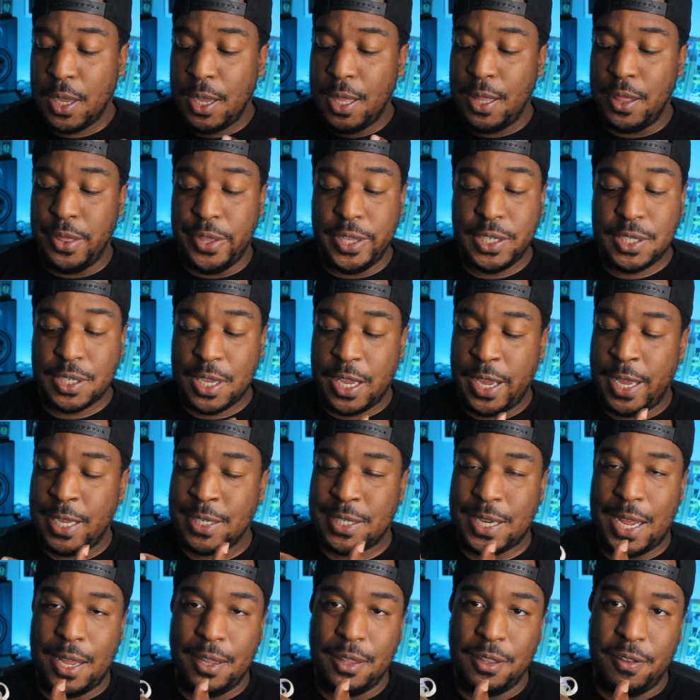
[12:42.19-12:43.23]
In this
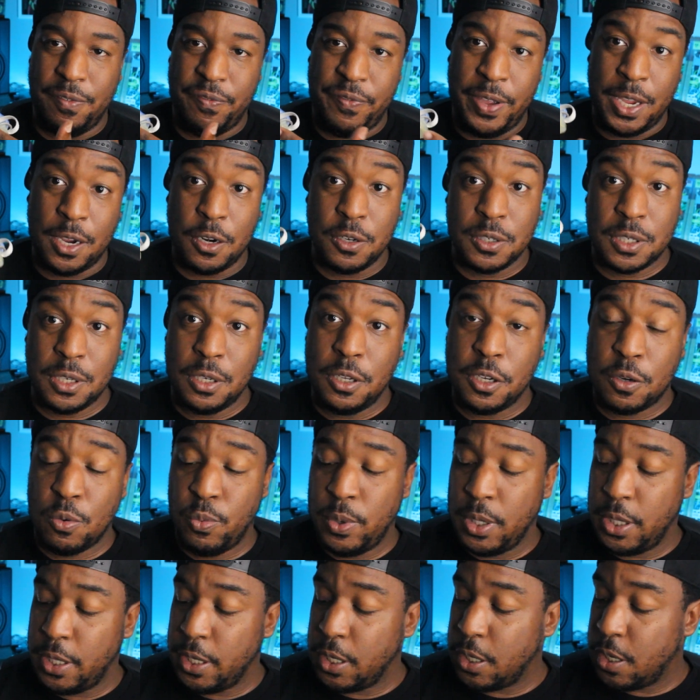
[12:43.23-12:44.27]
case, the fingers look
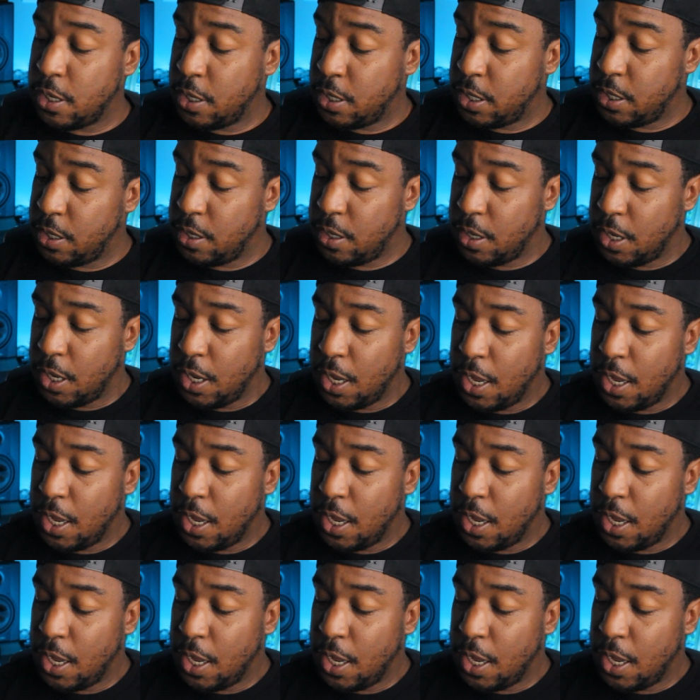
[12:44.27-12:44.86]
really good.